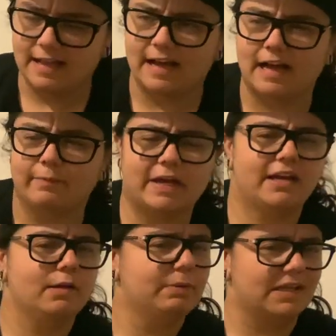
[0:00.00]
um,
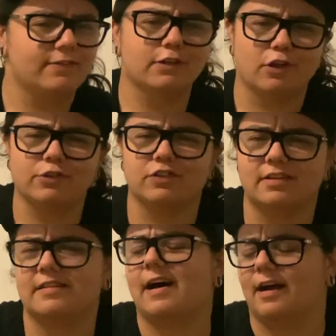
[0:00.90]
and I believe it glows in the
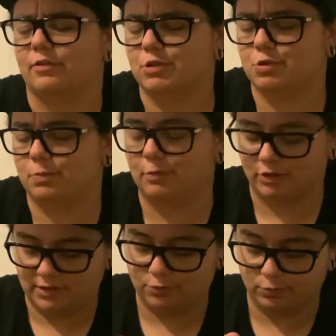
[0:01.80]
dark, which would be
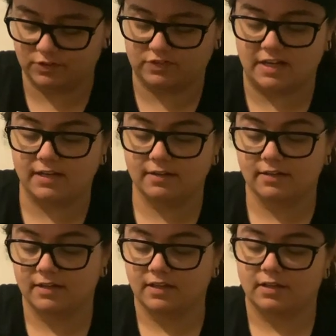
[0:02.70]
really cool to see.
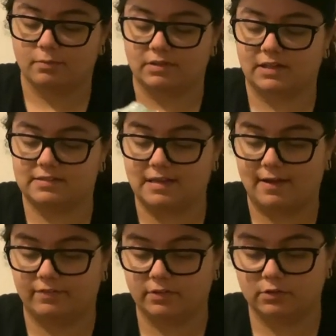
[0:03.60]
Let's
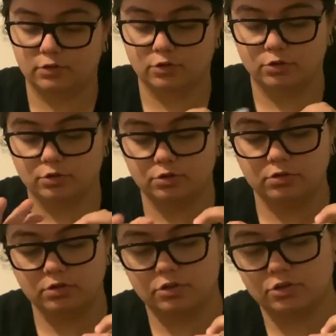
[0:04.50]
have a
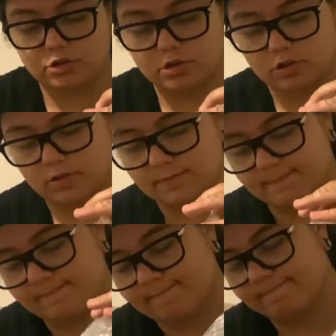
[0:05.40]
look.
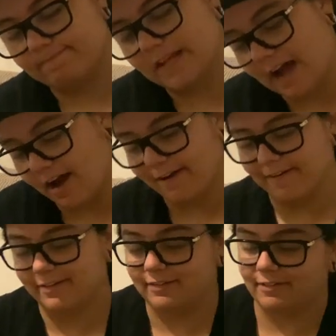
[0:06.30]

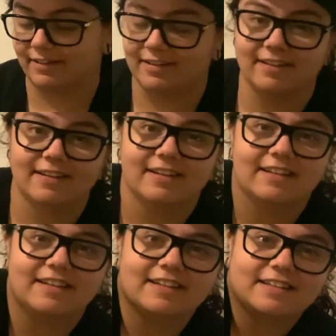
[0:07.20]
No,
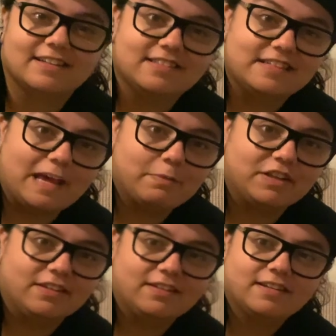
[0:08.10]
damn
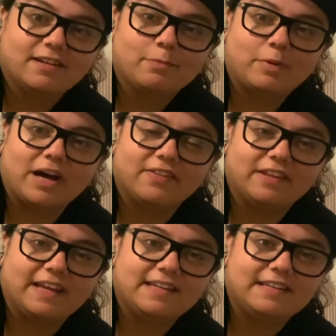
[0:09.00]
it. But
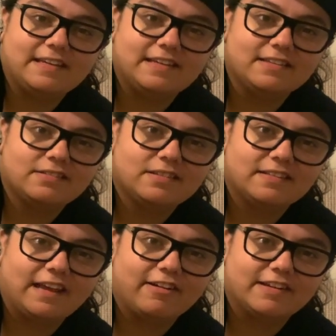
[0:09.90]
there he is.
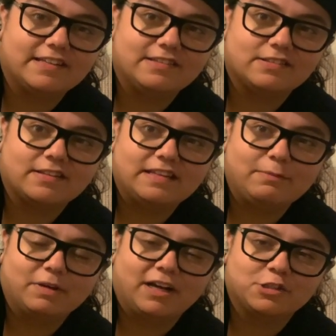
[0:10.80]
There is the
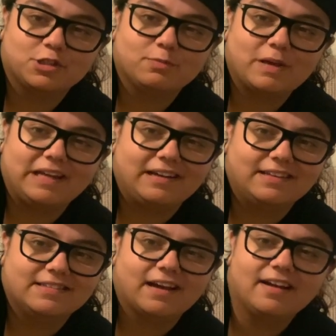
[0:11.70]
Martian
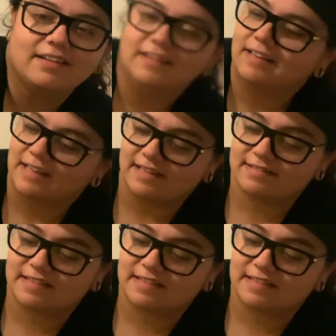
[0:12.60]
Manhunter. His